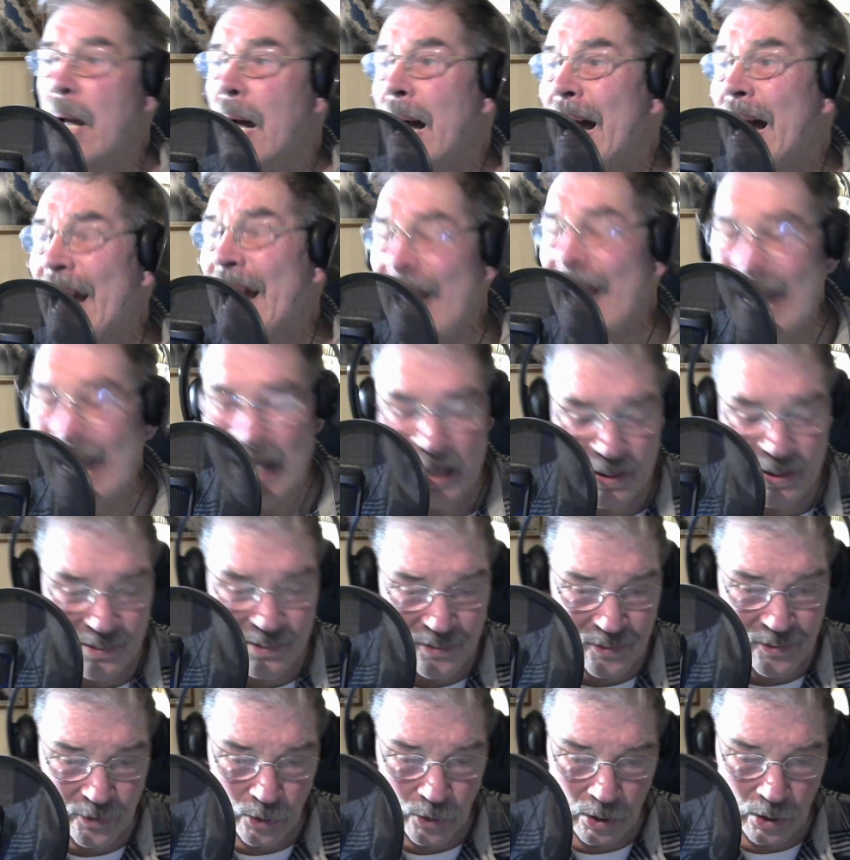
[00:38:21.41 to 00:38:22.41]
A
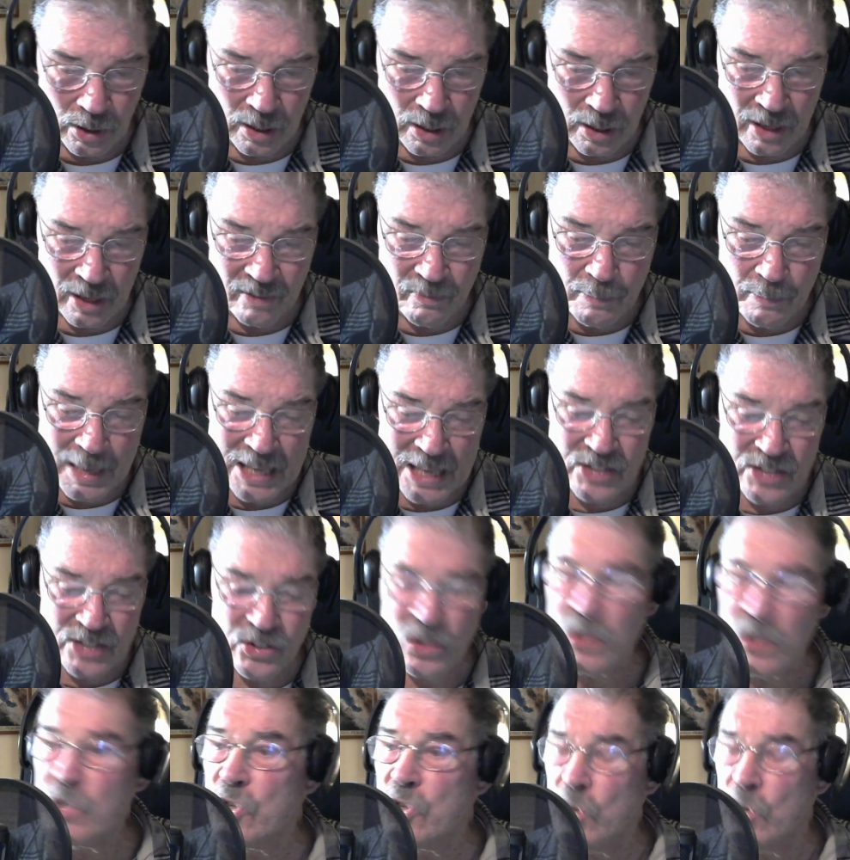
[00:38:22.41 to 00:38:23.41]
handful of
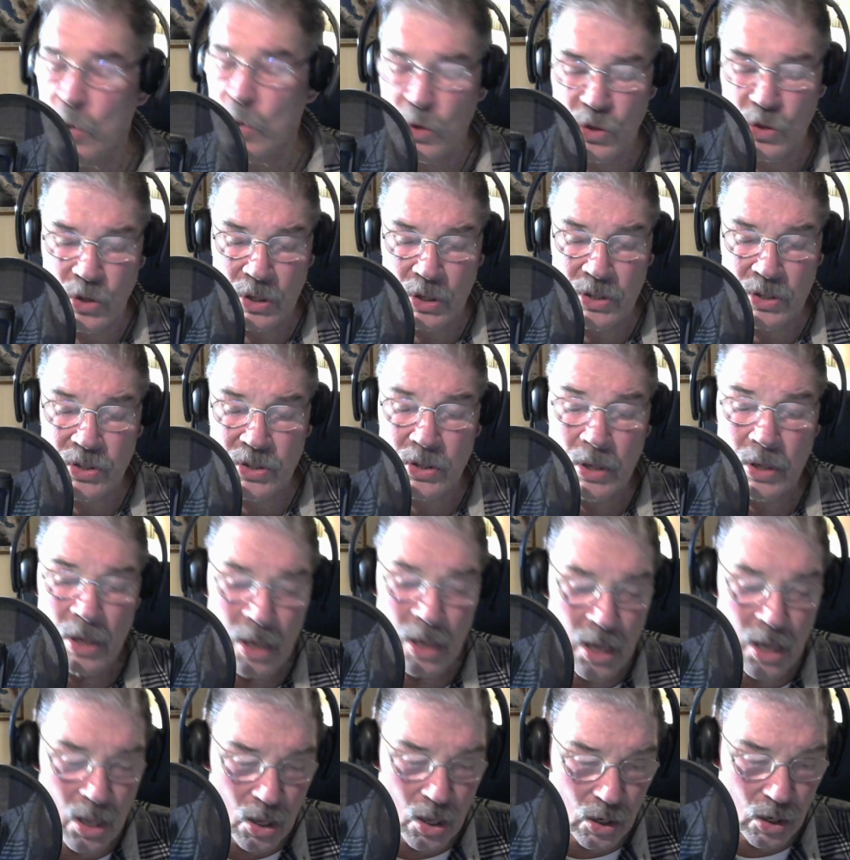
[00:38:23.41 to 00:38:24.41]
Massachusetts
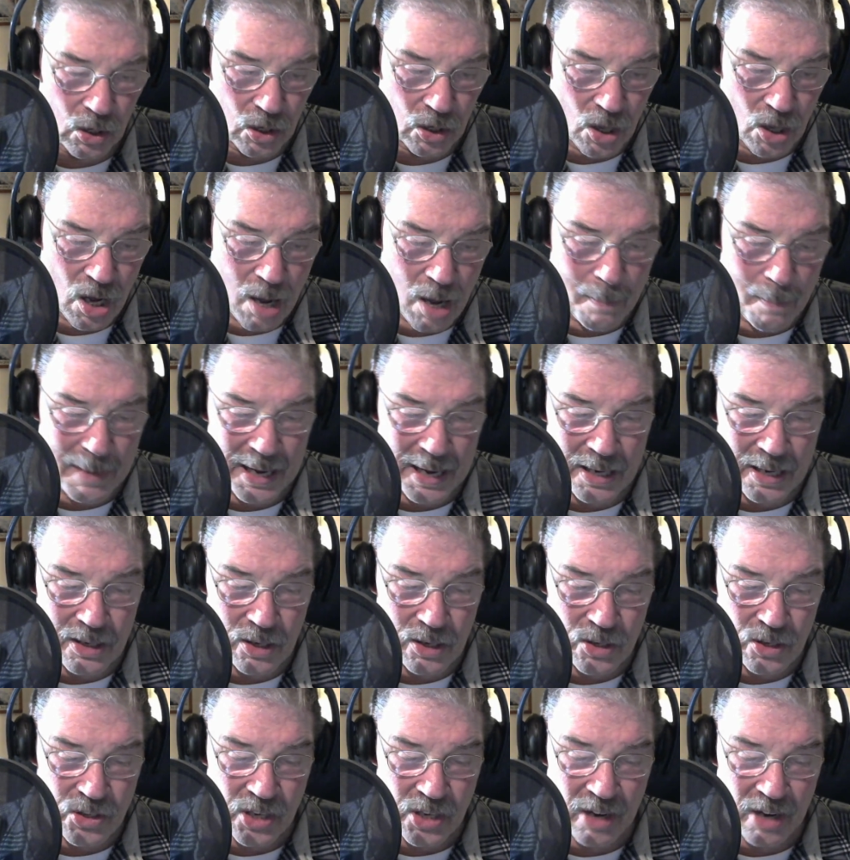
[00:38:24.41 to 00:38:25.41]

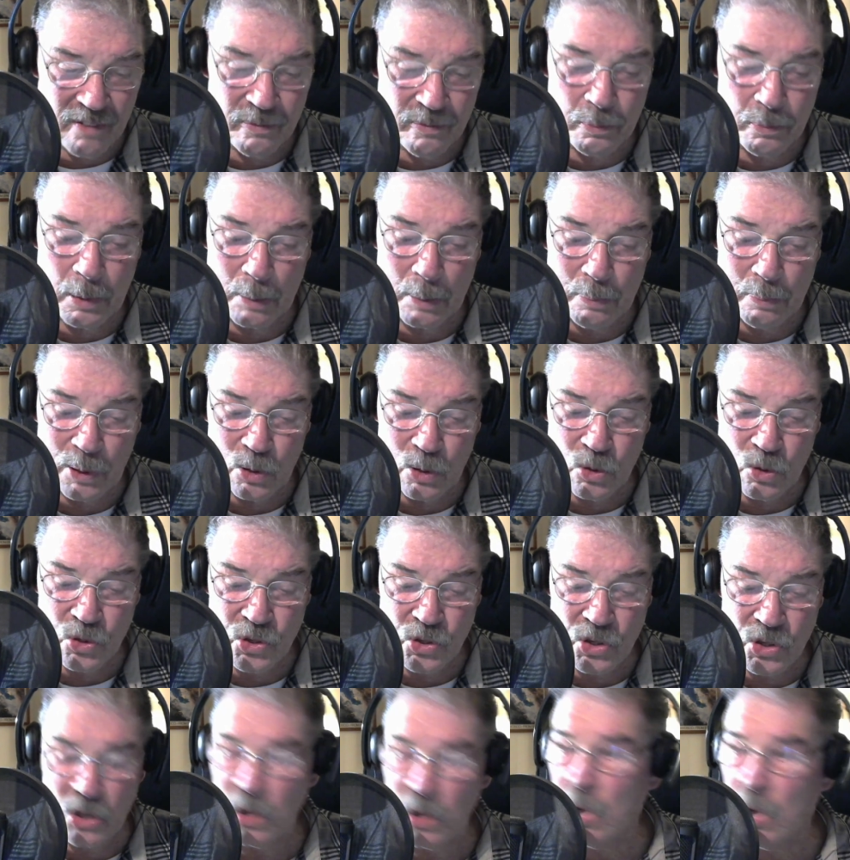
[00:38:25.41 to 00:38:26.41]
lawmakers have
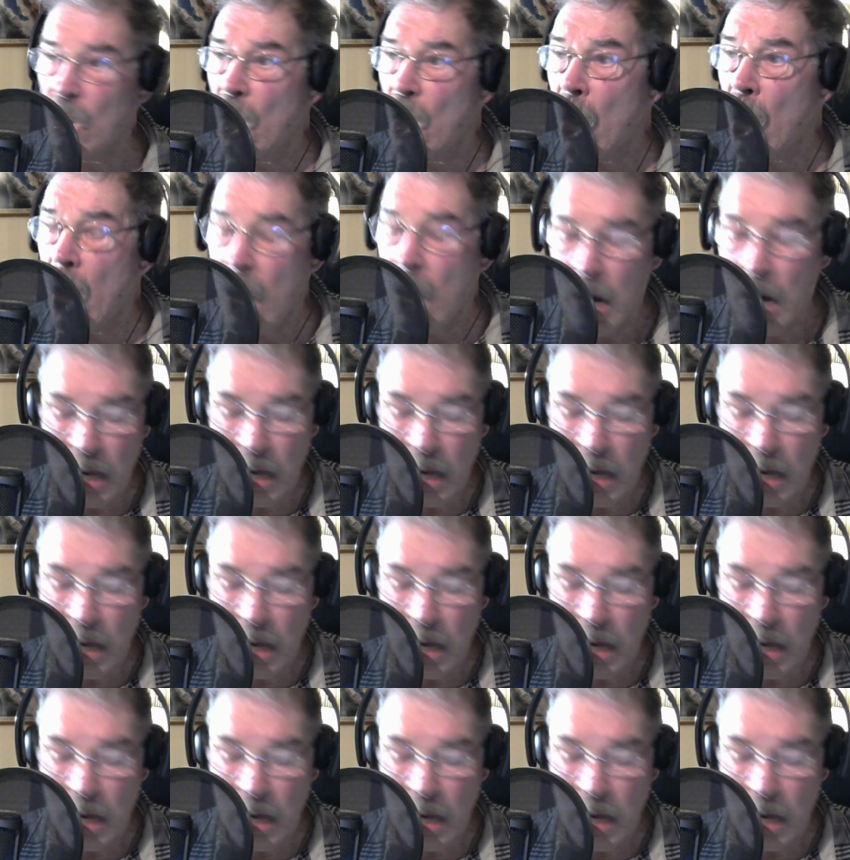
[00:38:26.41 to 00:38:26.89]
proposed a law